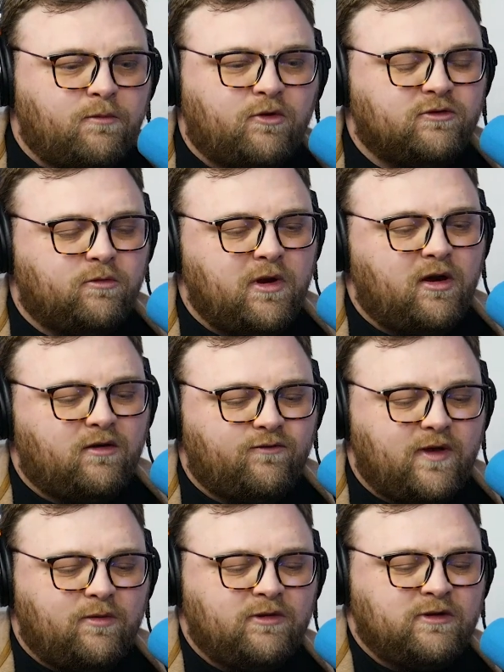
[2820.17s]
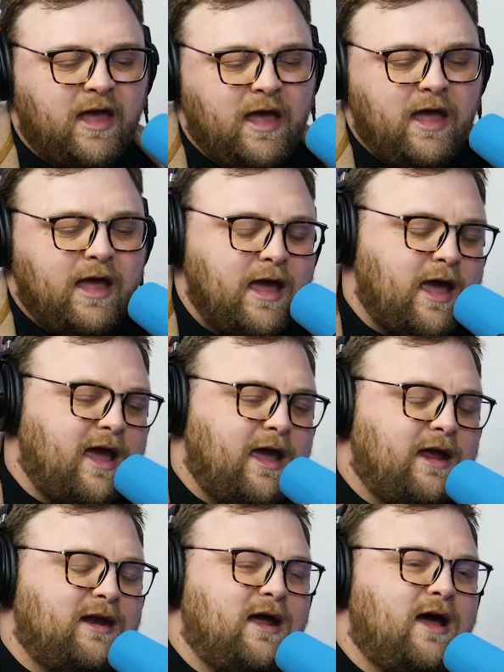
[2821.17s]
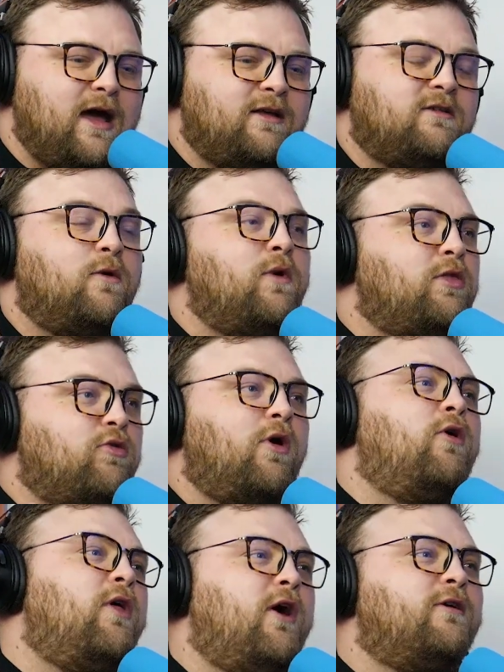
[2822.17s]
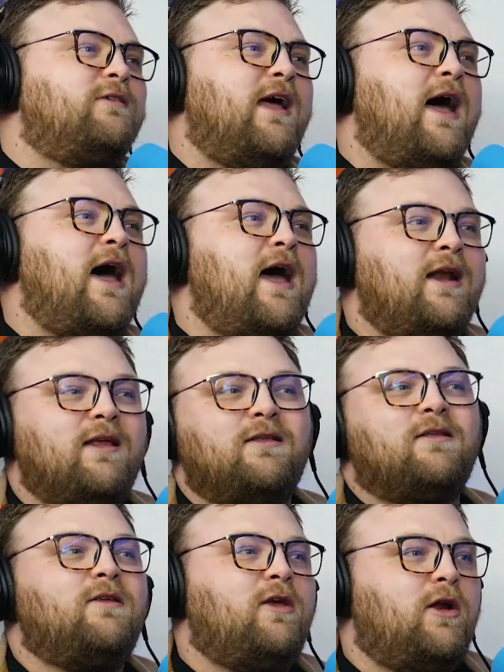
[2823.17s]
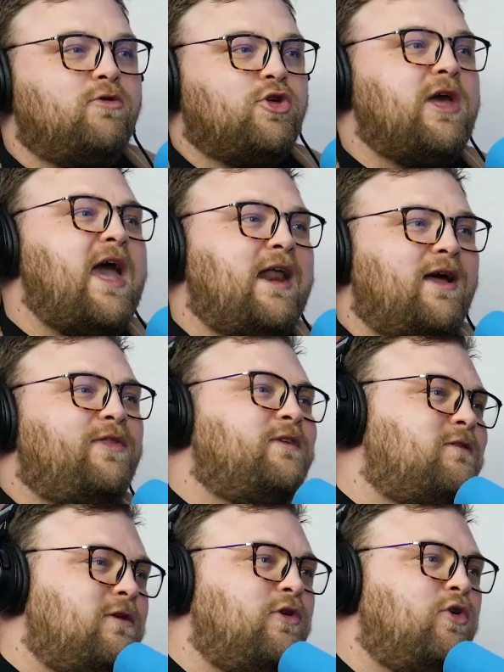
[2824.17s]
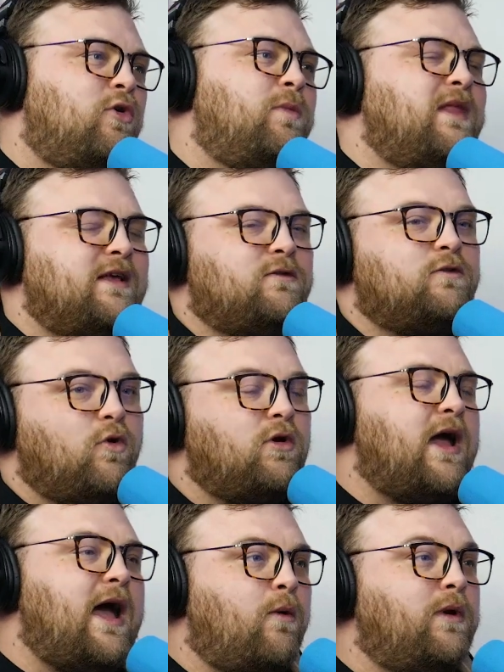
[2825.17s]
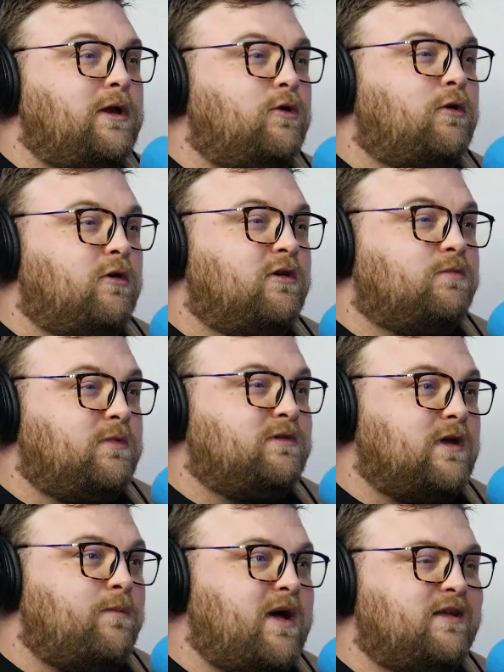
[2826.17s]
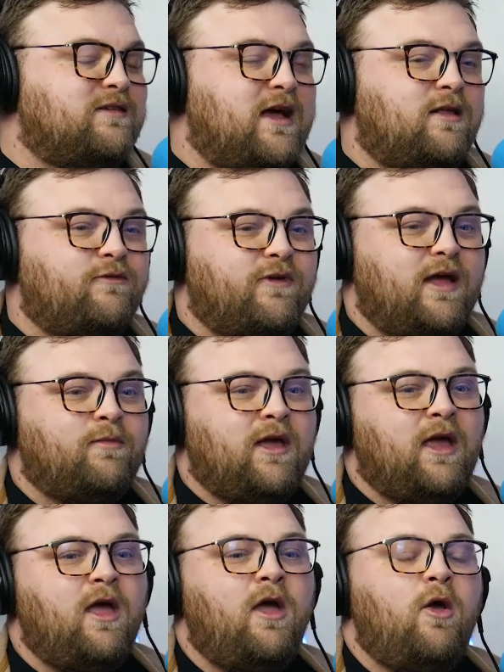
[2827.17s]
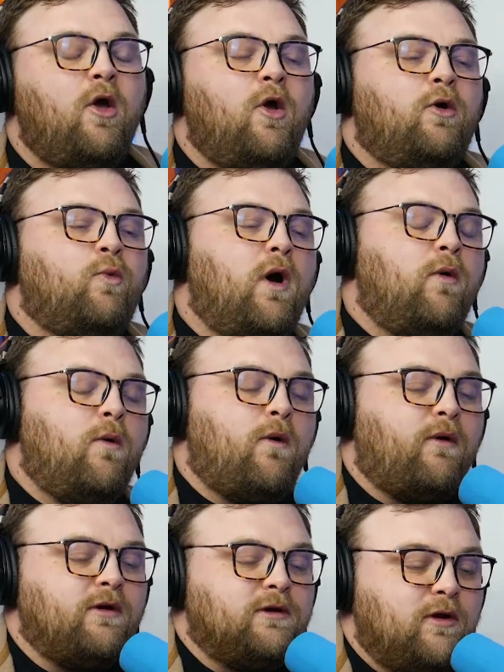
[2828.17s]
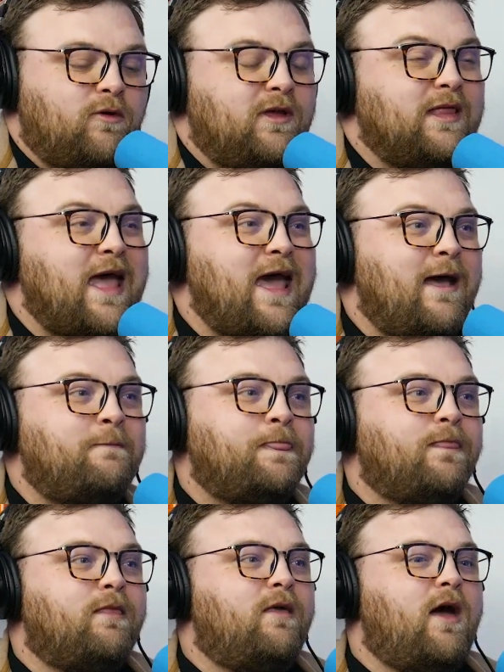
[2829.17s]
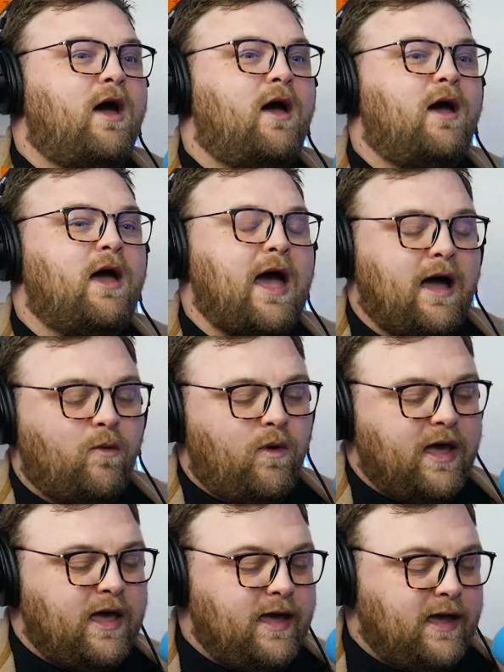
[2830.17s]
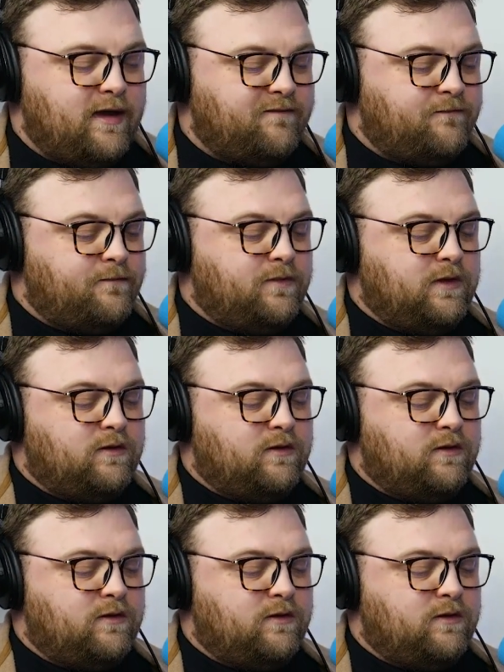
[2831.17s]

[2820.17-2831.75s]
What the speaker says: in most American families. And so we throw those on and, you know, chat on the Zoom, and that's sort of how we do Christmas on my side of the family. Well, when we were doing that, I went and